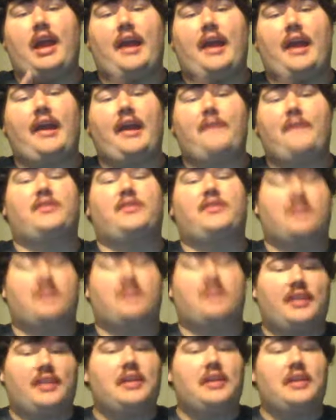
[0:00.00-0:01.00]
If it's a
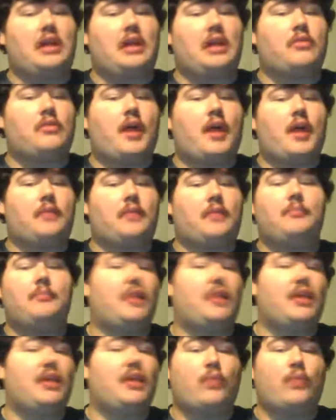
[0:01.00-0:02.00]
$10 item
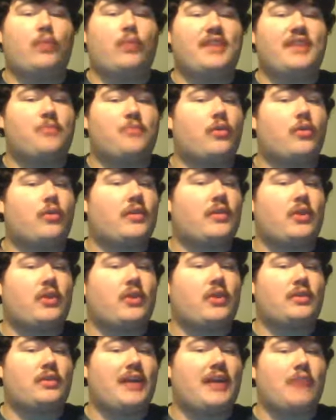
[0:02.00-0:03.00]
but it weighs more than
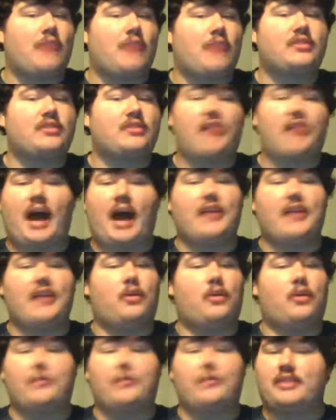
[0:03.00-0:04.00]
13 ounces, I
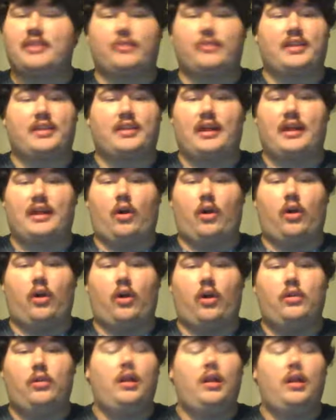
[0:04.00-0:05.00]
don't mess with it at all.
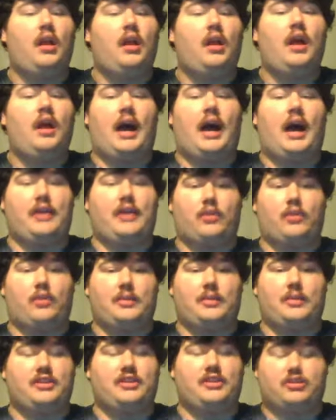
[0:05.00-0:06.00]
I
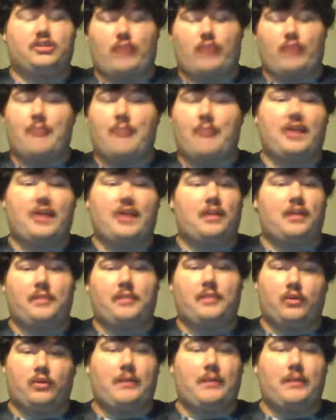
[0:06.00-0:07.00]
normally just wrap that up
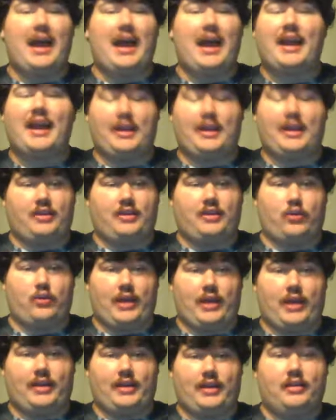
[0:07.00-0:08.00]
into a bag and
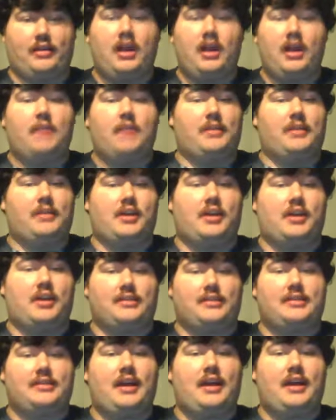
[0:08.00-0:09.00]
donate it,
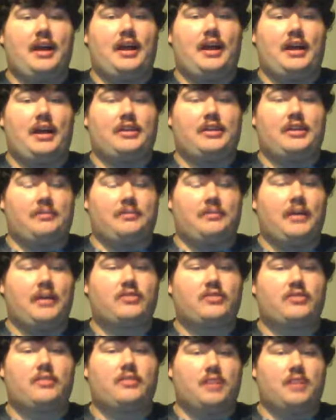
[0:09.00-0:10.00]
because to mail
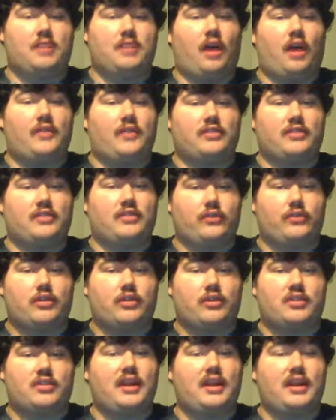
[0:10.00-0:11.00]
something off that's over
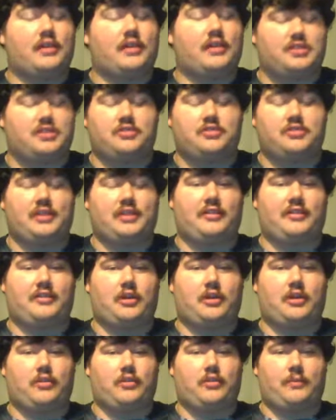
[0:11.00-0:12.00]
13 ounces, you usually have to
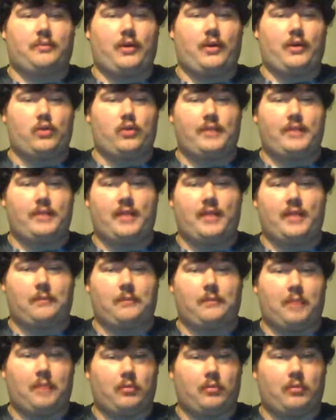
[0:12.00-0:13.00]
go to the priority mail
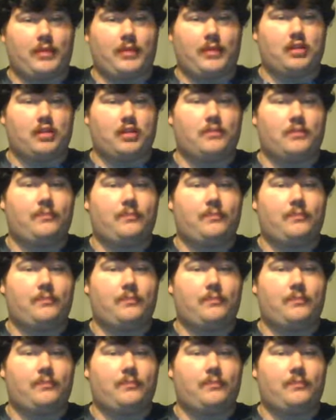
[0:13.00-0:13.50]
bubble mailer,